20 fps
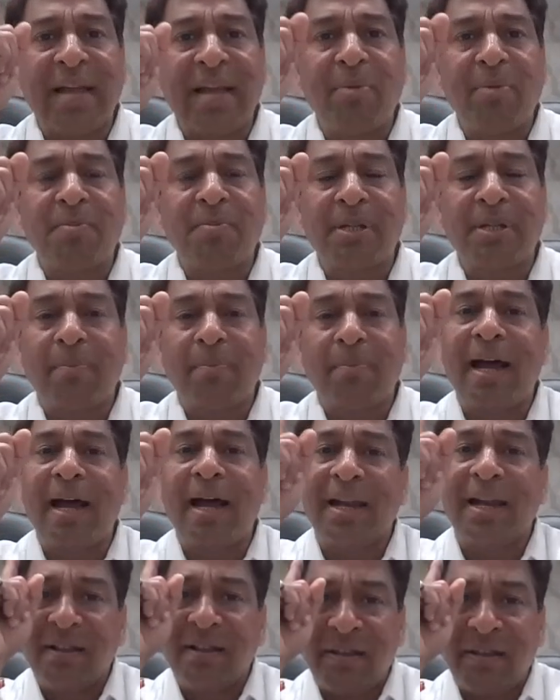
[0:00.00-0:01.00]
Time of
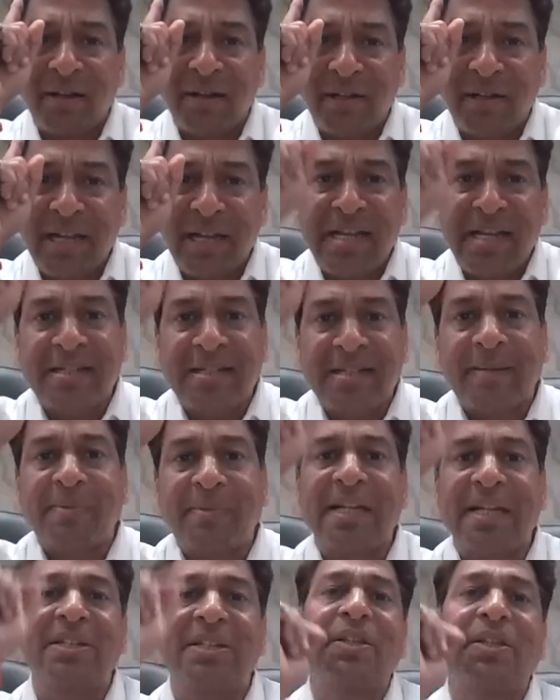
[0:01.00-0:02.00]
supply, 13
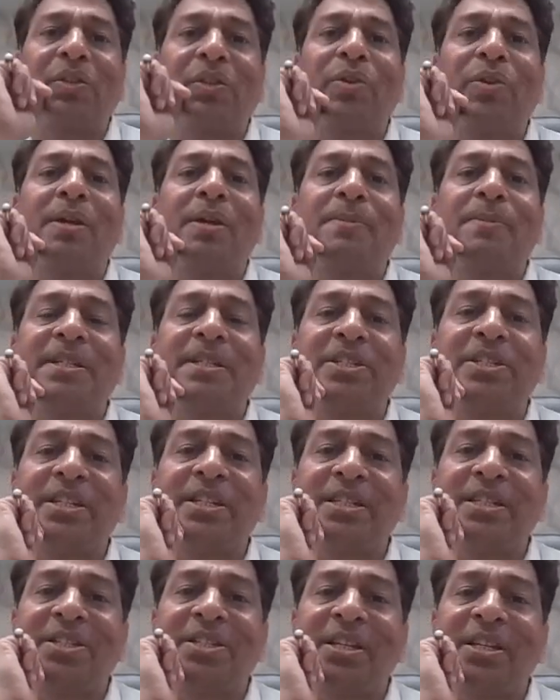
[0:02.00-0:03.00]
subsection 3 of
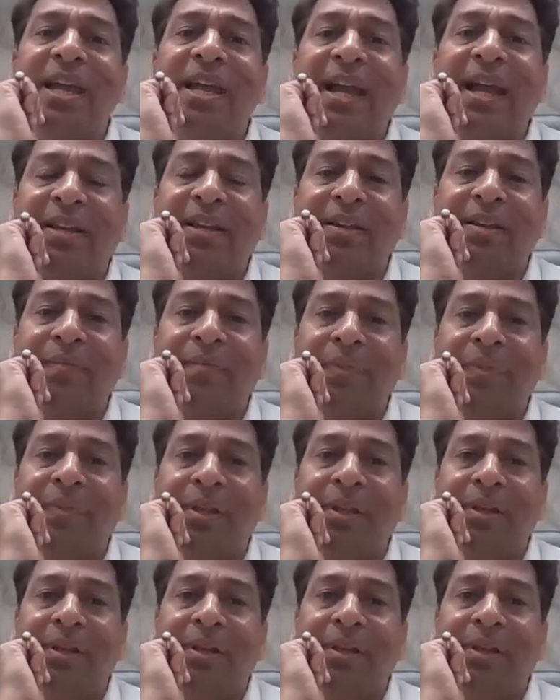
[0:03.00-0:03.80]
CGST Act.